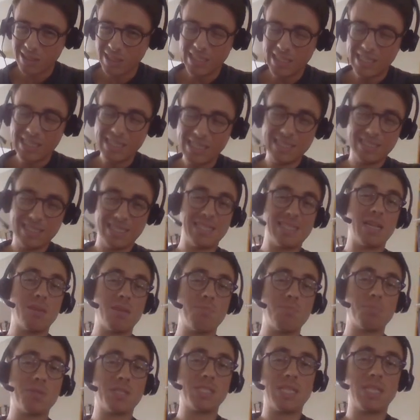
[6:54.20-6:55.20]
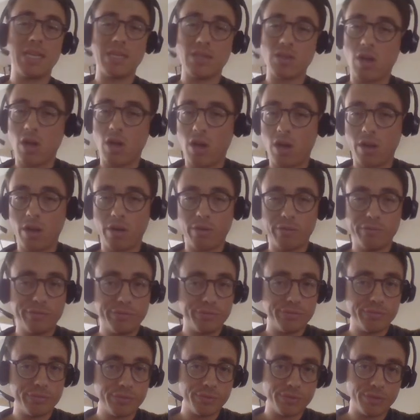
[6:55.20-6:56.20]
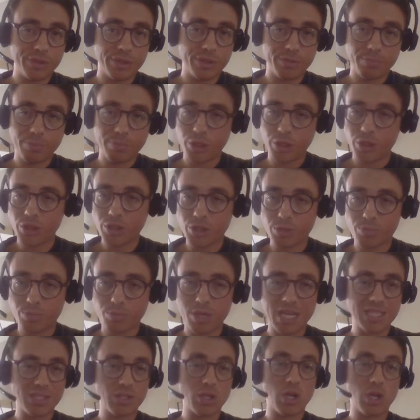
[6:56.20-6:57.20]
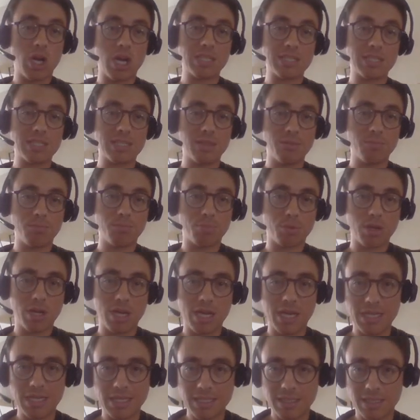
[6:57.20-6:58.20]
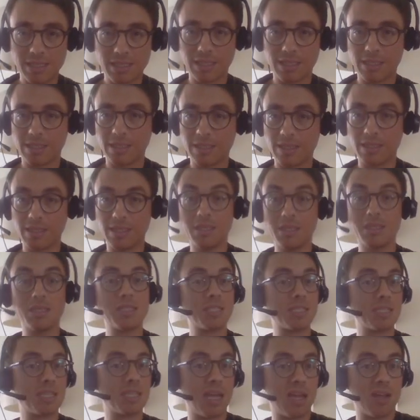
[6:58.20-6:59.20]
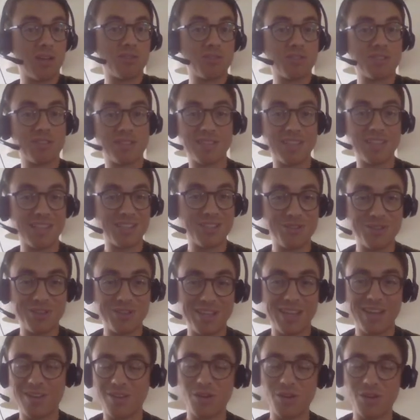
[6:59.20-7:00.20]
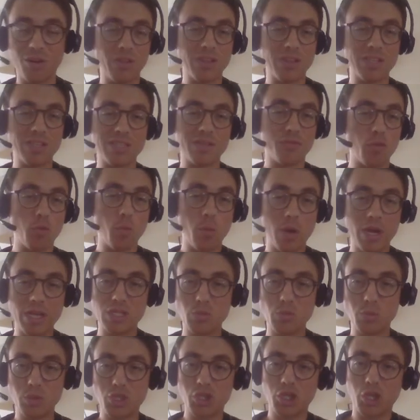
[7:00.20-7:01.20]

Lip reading: Is that 10% of the purchase price, the asking price, the discount that you get? There's different ways in which you can